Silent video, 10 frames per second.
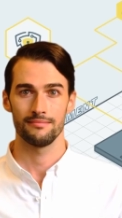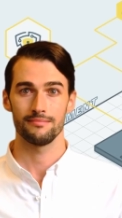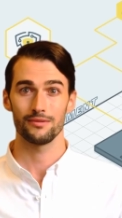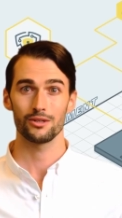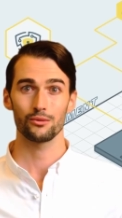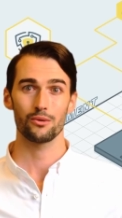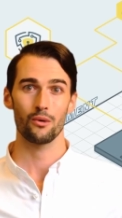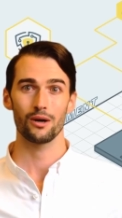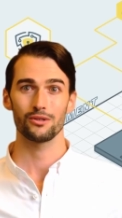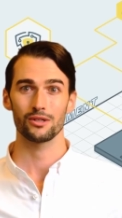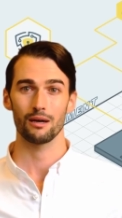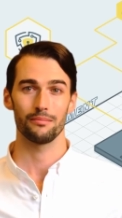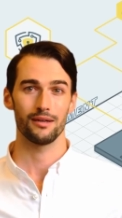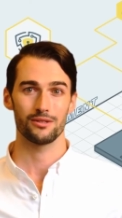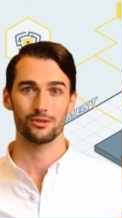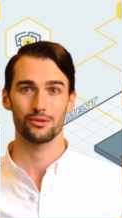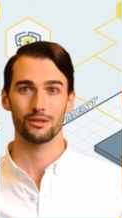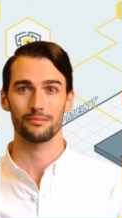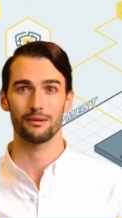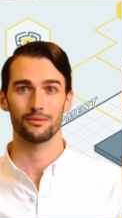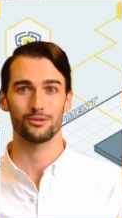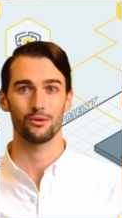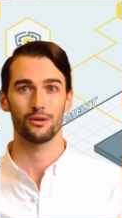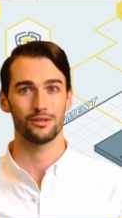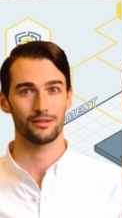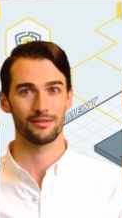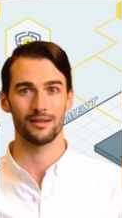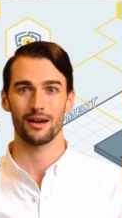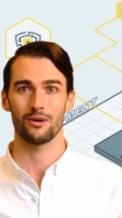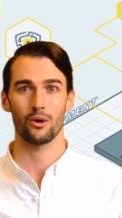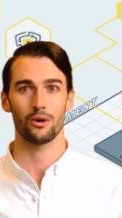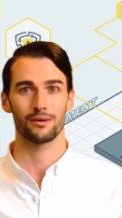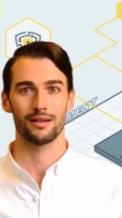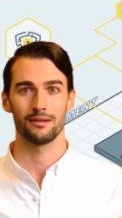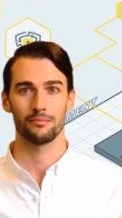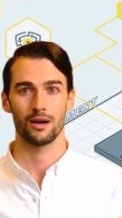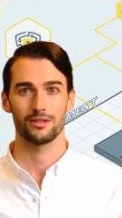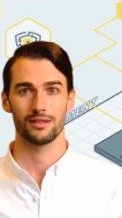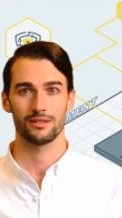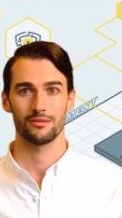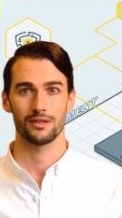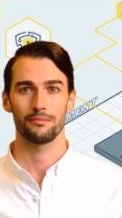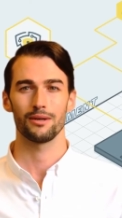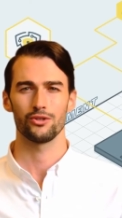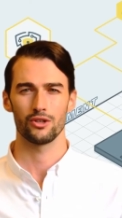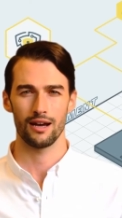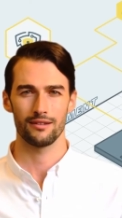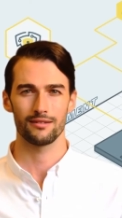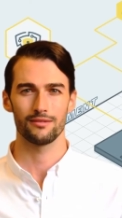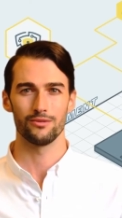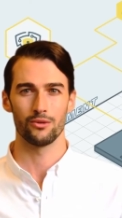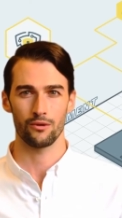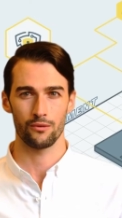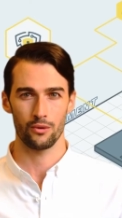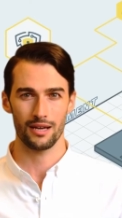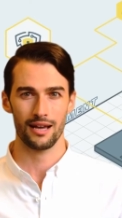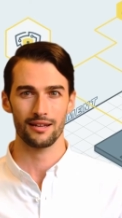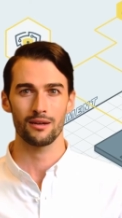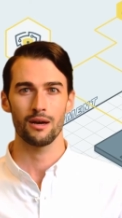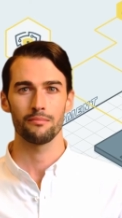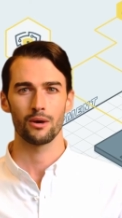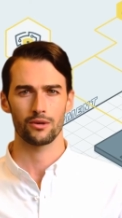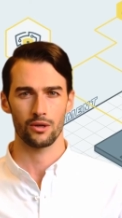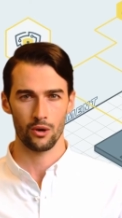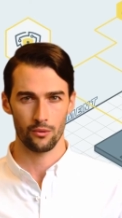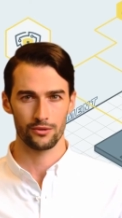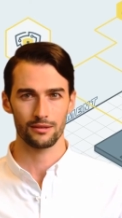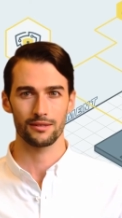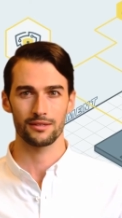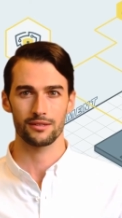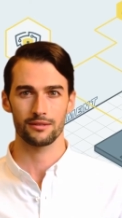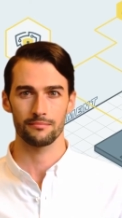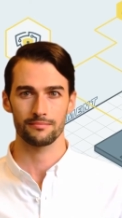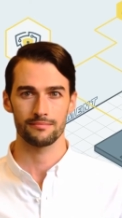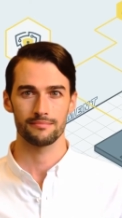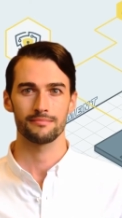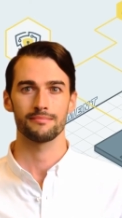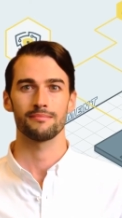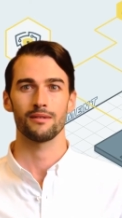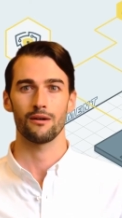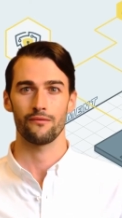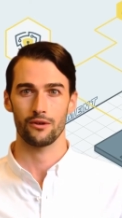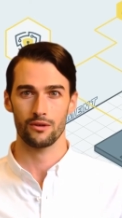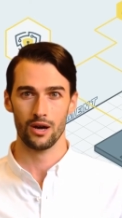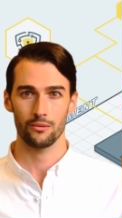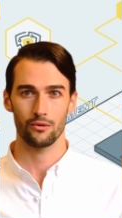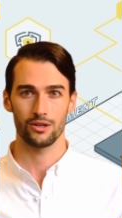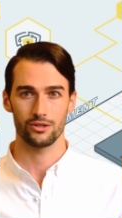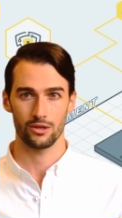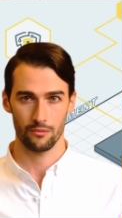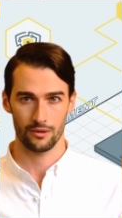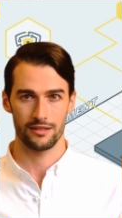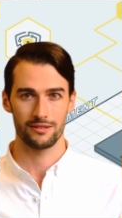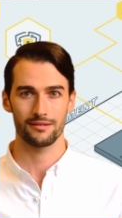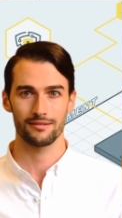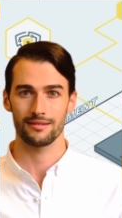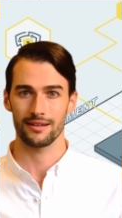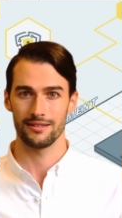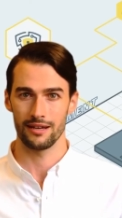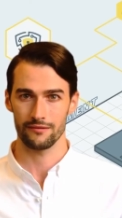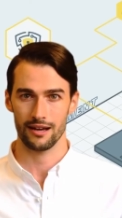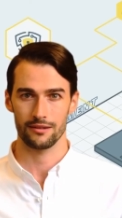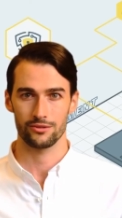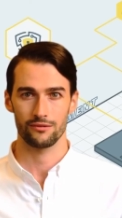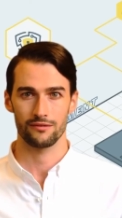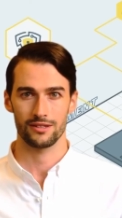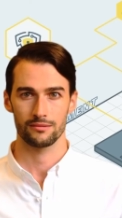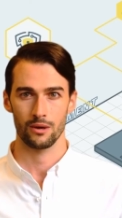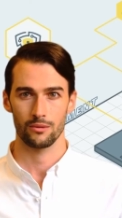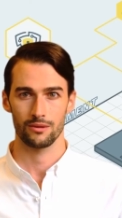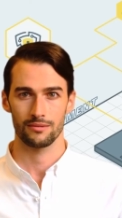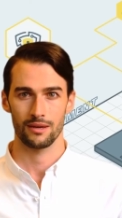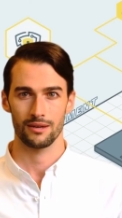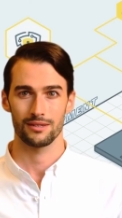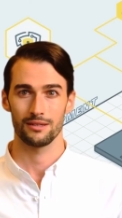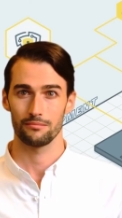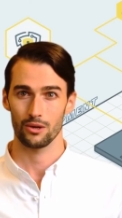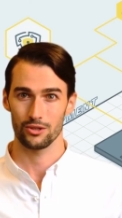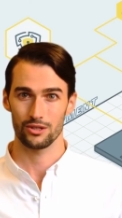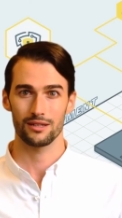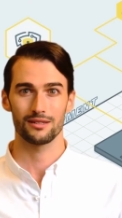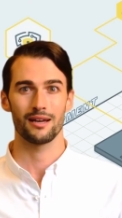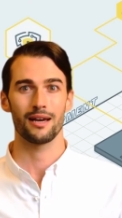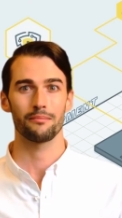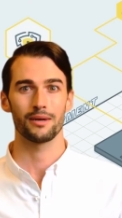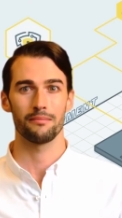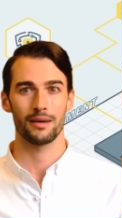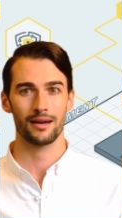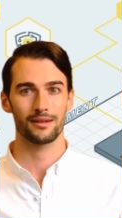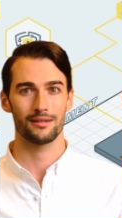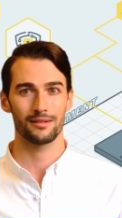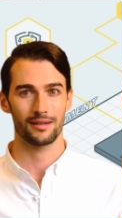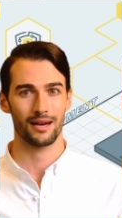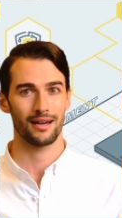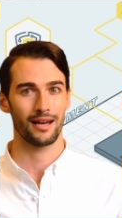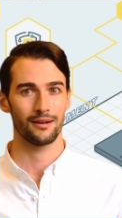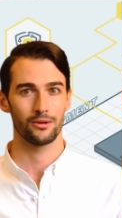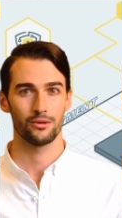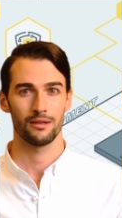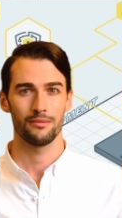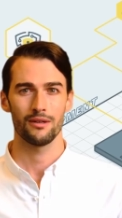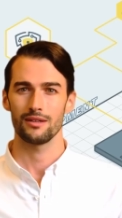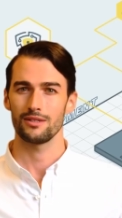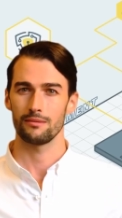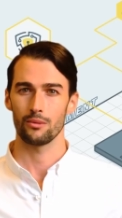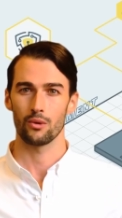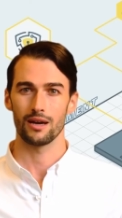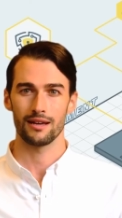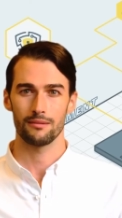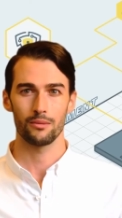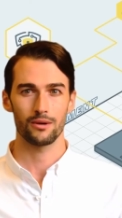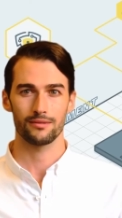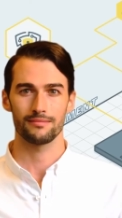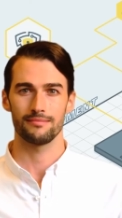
This requires companies to keep inventories and automate the process of keeping track to avoid any unplugged holes in the system. A further operational risk is that of having to fix vulnerabilities in projects that have been abandoned and have no community support anymore.